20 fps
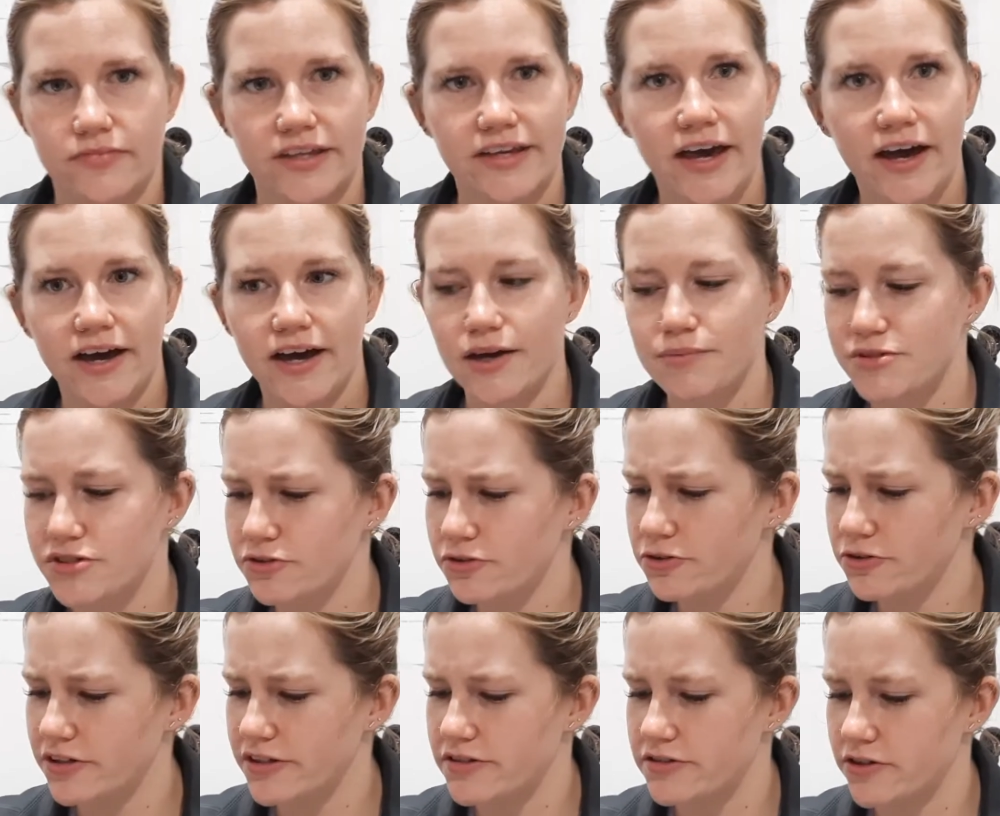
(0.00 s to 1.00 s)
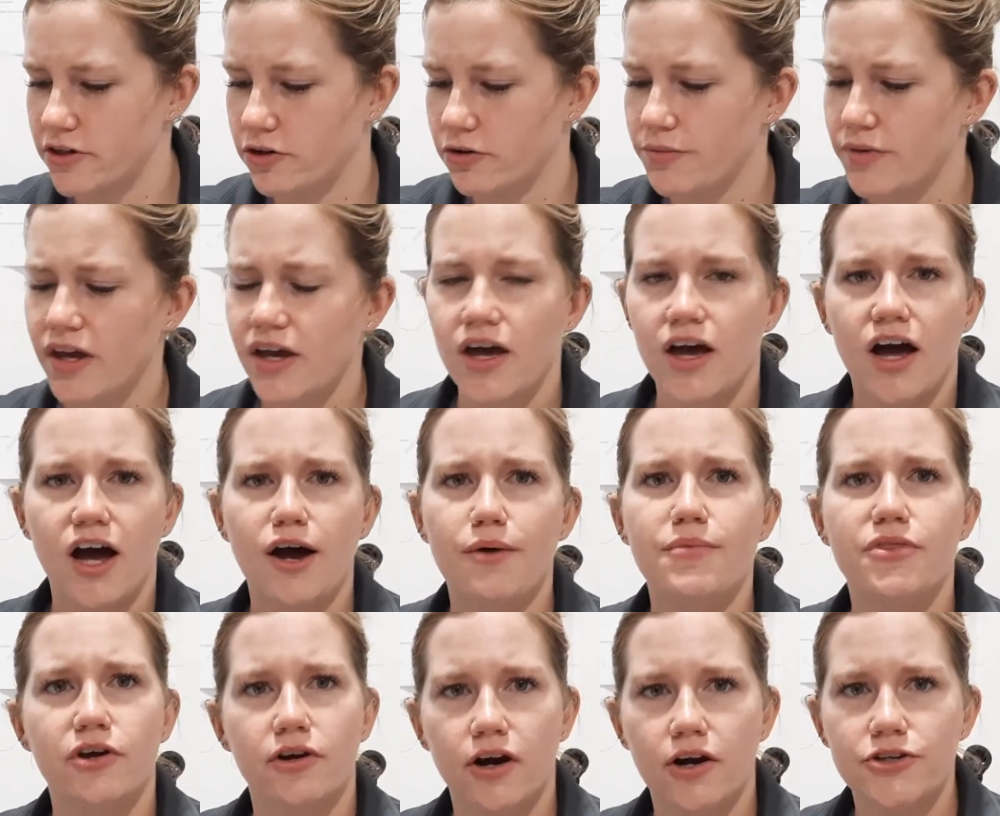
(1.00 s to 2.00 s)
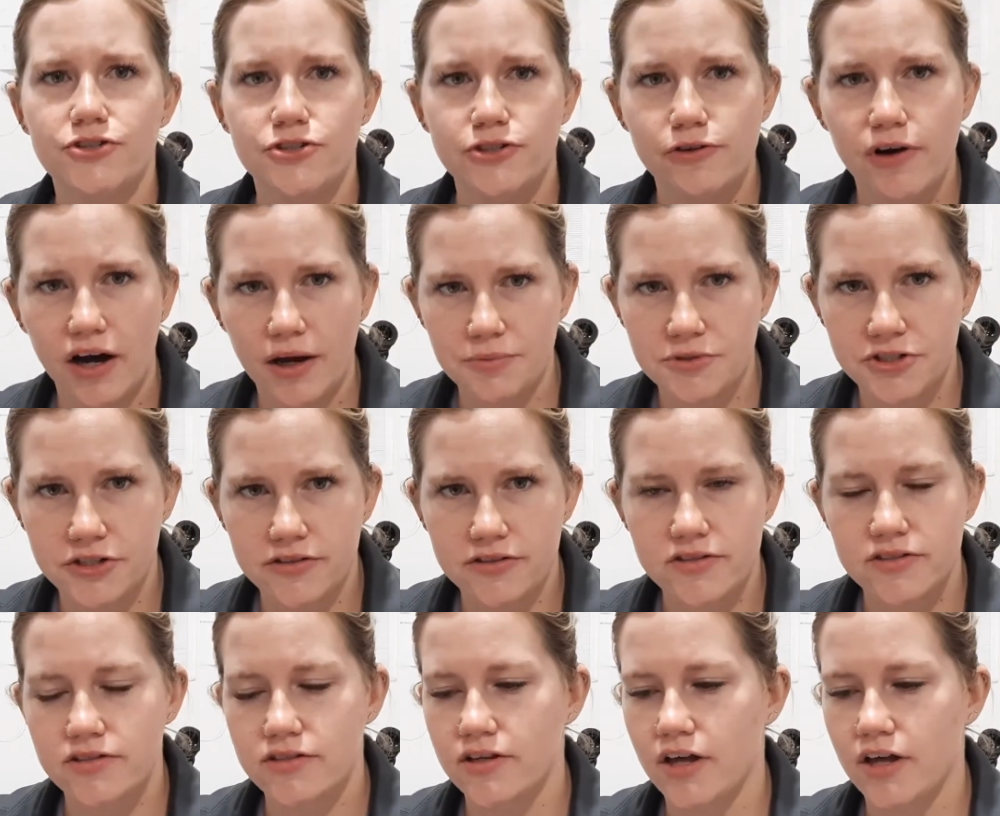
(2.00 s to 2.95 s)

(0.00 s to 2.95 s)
Yeah, absolutely. So there are two options.